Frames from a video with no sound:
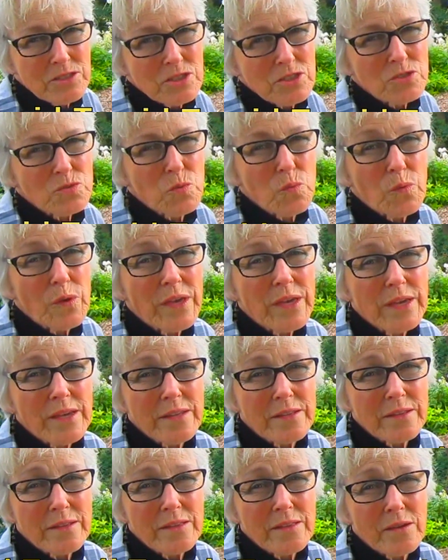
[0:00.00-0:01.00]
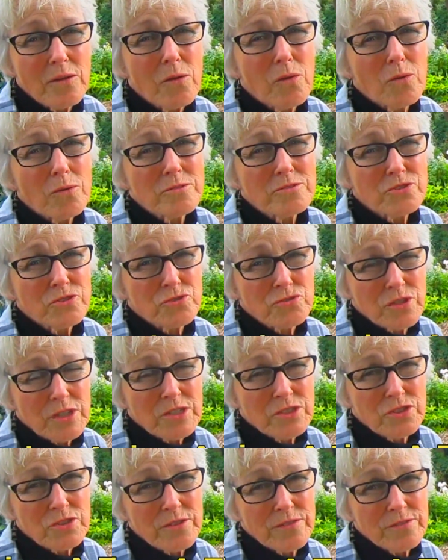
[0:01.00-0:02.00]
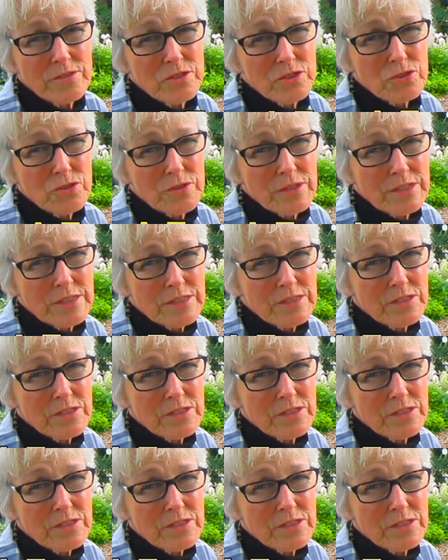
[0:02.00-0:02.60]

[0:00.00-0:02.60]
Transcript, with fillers: just weakened the whole structure of the tree,